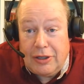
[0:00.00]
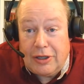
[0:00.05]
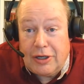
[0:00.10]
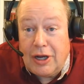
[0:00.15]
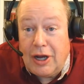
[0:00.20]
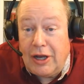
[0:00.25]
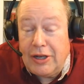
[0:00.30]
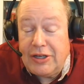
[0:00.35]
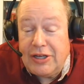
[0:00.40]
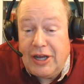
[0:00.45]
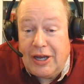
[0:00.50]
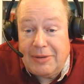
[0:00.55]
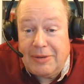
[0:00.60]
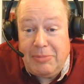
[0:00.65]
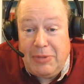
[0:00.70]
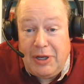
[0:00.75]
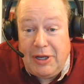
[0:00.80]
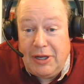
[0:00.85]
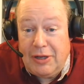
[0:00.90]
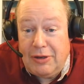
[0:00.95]
Contact
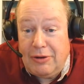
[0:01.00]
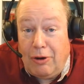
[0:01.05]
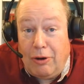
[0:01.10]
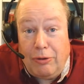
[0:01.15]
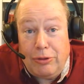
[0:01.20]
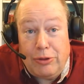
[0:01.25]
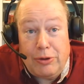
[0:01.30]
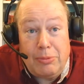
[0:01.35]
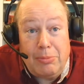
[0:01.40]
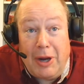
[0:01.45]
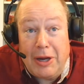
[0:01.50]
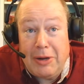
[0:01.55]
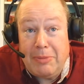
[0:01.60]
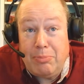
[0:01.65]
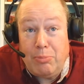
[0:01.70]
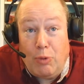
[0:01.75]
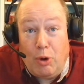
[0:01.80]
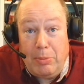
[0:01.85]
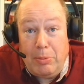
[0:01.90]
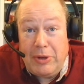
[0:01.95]
me at
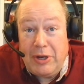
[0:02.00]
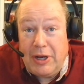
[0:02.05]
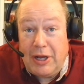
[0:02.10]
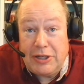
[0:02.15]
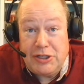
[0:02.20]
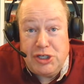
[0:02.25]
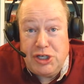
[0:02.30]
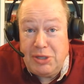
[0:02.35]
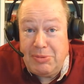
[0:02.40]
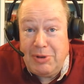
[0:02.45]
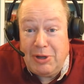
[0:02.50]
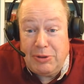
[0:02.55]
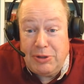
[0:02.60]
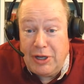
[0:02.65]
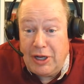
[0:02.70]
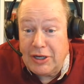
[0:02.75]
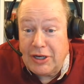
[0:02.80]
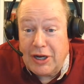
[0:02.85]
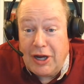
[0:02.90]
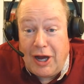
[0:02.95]

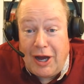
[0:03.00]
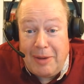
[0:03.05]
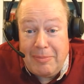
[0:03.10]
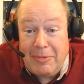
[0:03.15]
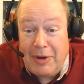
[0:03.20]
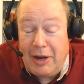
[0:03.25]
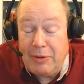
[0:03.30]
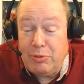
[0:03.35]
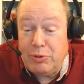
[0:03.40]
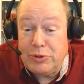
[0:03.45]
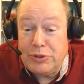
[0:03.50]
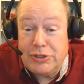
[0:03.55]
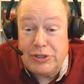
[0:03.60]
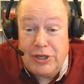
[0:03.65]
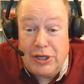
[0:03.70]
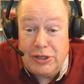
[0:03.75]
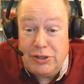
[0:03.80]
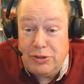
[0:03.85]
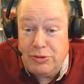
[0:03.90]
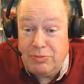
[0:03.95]
authormikemollman@gmail.com, and I will
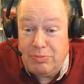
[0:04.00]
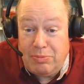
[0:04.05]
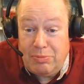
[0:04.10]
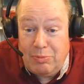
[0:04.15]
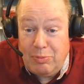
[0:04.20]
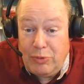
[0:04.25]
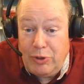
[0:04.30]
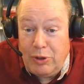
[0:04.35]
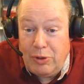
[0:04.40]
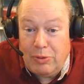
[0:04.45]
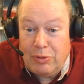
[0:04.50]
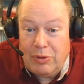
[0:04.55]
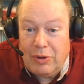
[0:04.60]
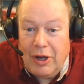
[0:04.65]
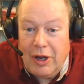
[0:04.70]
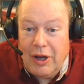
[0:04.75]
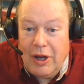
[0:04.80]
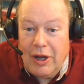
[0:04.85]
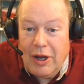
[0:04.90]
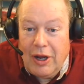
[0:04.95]
send you,
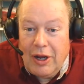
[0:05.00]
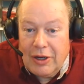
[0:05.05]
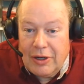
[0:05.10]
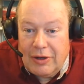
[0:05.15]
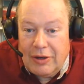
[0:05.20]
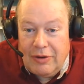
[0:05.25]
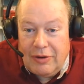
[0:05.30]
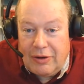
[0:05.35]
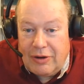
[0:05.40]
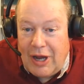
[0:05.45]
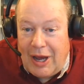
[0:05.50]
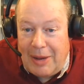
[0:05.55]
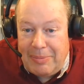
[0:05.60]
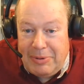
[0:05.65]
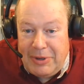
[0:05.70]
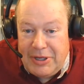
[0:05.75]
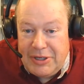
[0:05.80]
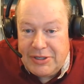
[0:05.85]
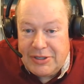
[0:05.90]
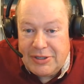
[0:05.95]

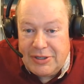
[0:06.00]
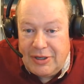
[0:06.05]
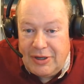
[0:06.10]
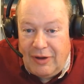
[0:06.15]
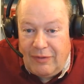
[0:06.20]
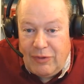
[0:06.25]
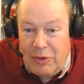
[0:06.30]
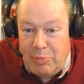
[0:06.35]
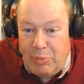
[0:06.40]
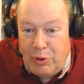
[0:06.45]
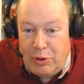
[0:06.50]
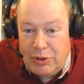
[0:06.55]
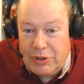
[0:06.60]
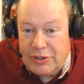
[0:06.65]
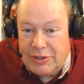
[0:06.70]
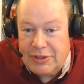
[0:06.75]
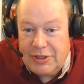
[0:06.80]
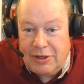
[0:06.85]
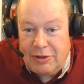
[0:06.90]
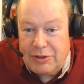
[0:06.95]
copies of the
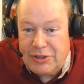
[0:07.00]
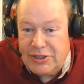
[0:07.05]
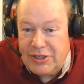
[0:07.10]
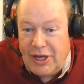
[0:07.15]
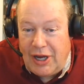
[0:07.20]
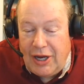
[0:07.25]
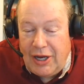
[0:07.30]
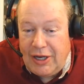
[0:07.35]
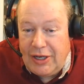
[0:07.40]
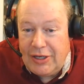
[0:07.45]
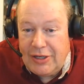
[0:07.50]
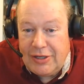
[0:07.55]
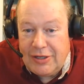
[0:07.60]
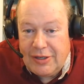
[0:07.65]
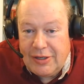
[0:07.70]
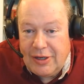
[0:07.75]
books that are signed.